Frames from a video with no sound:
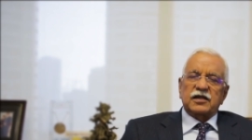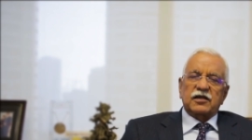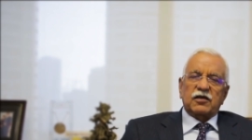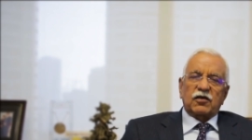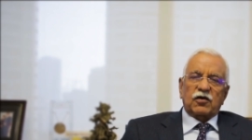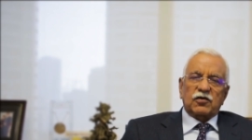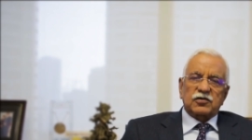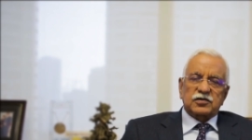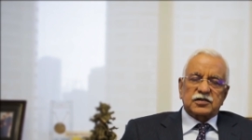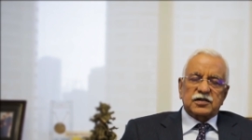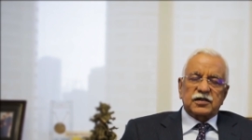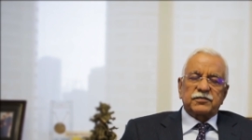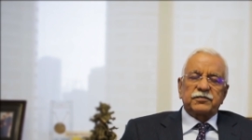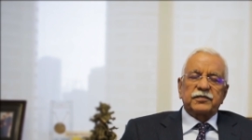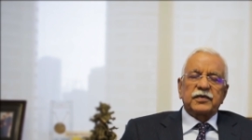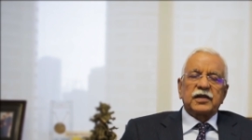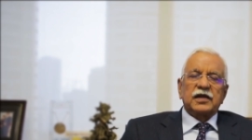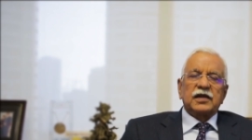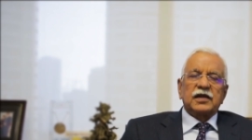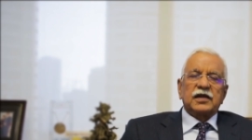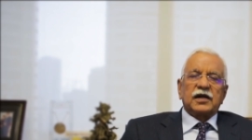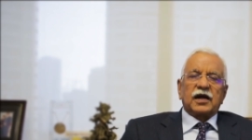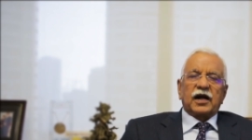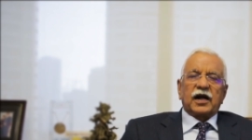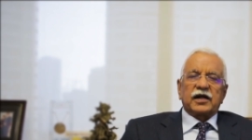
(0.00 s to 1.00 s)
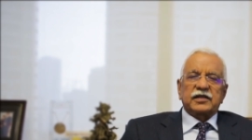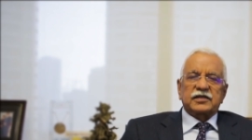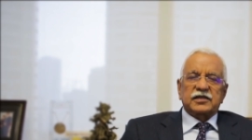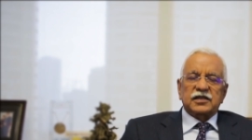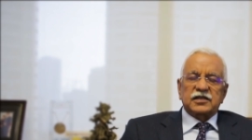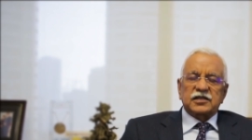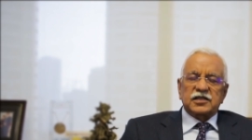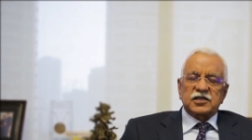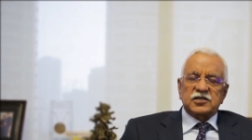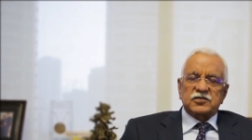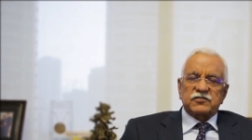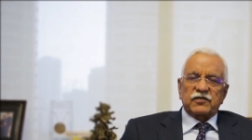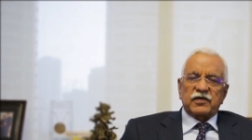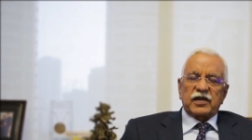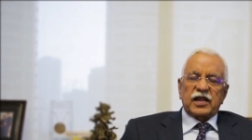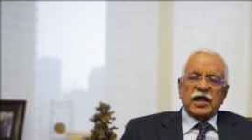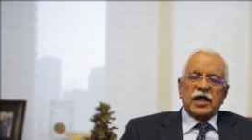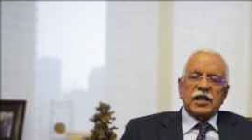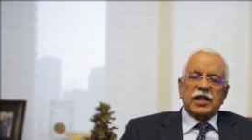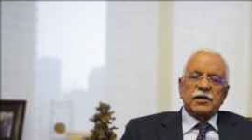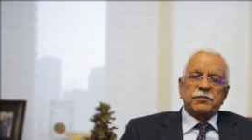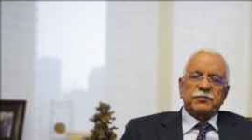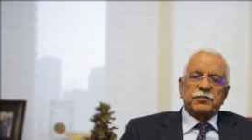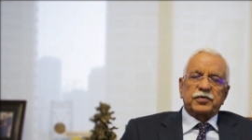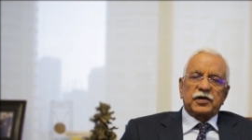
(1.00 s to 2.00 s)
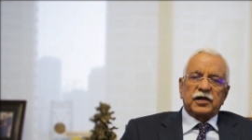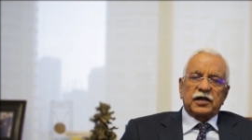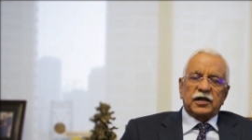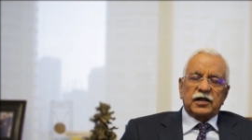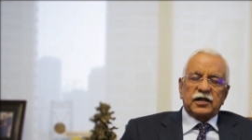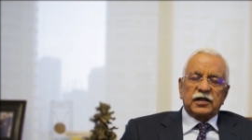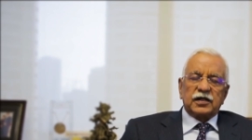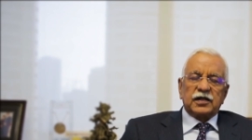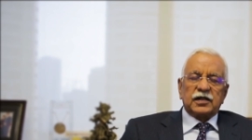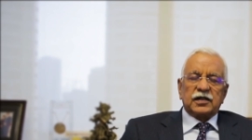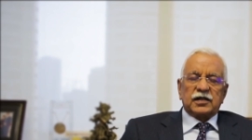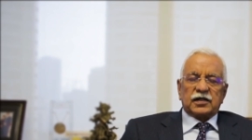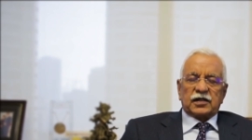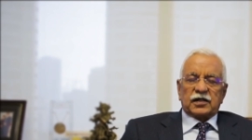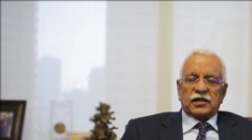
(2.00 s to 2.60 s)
In long term, I think this will help uh,